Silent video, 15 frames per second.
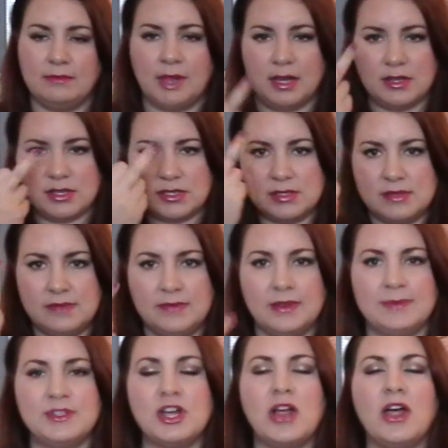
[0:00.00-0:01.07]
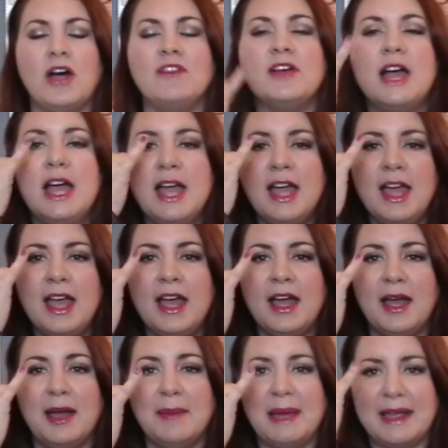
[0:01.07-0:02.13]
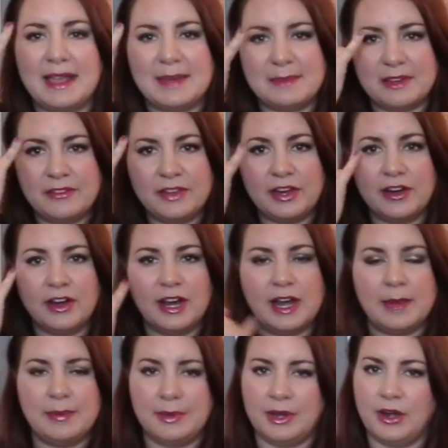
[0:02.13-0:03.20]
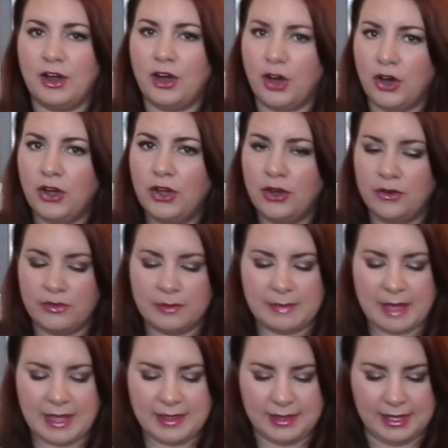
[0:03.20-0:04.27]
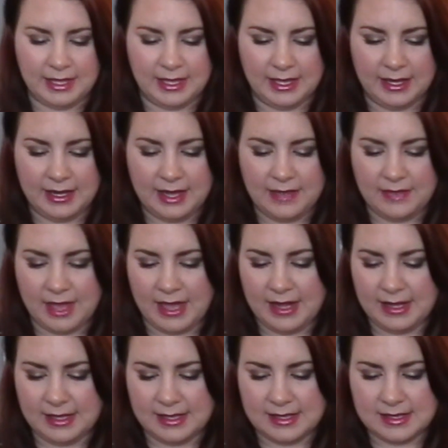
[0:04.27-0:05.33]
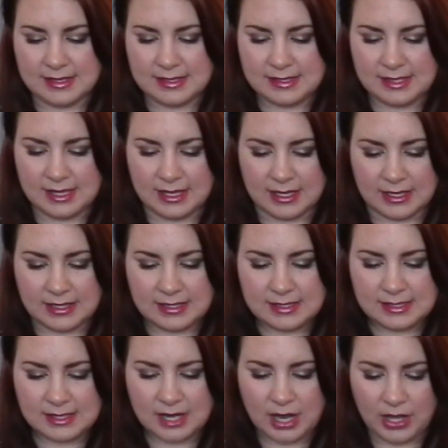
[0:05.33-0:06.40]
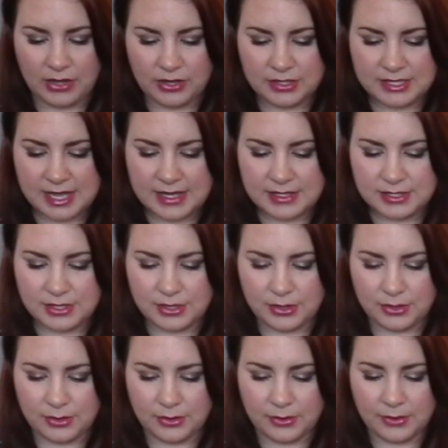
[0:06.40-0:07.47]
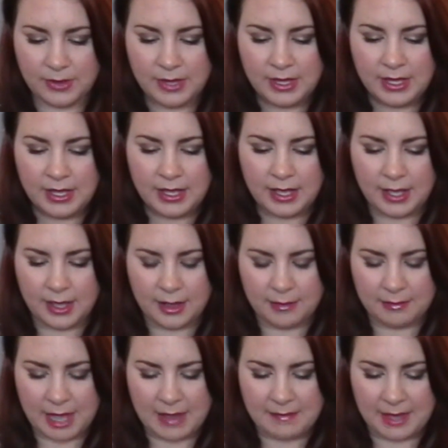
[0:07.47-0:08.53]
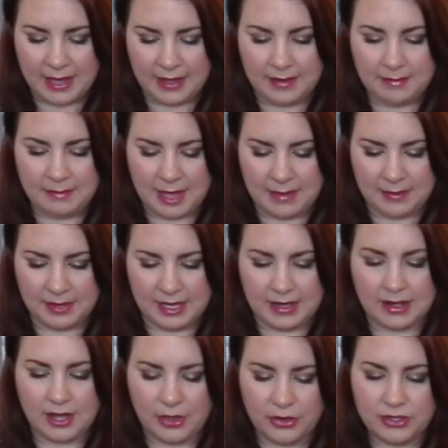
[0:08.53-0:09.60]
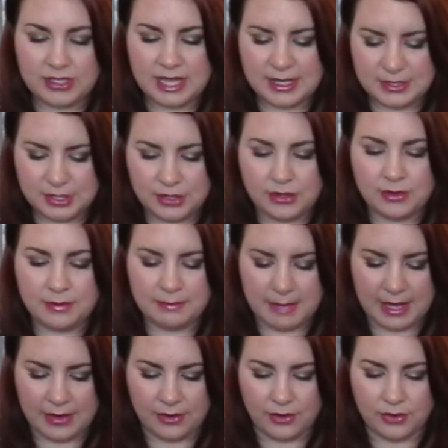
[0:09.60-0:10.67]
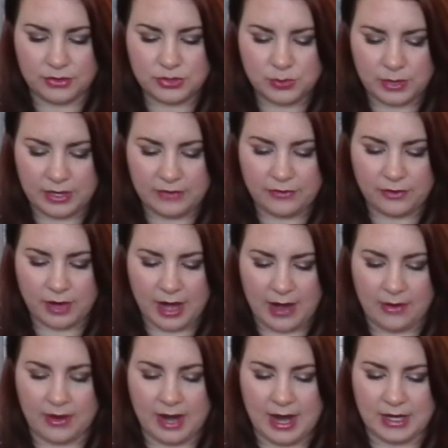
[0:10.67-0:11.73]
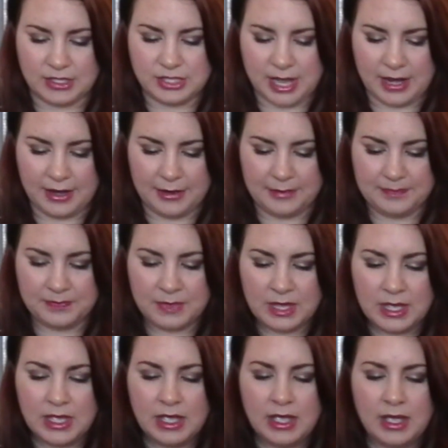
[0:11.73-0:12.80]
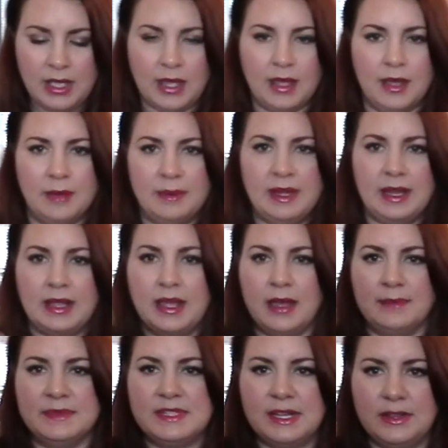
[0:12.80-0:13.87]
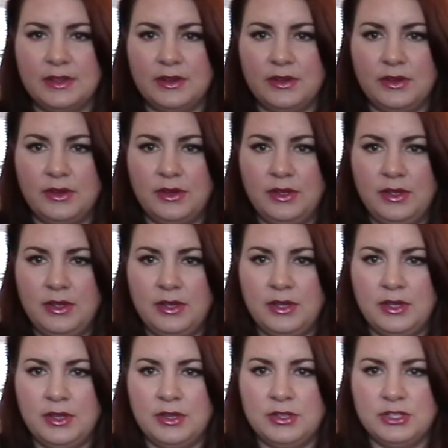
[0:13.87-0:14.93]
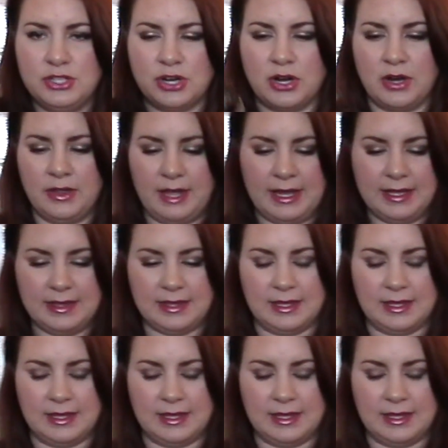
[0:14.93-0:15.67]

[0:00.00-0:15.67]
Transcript: I just flipped y'all off. I get my finger and I put it all over my lid, and that is this Color Tattoo by Maybelline. Color Tattoo Metal 24-Hour Eyeshadow. And it comes in a little jar like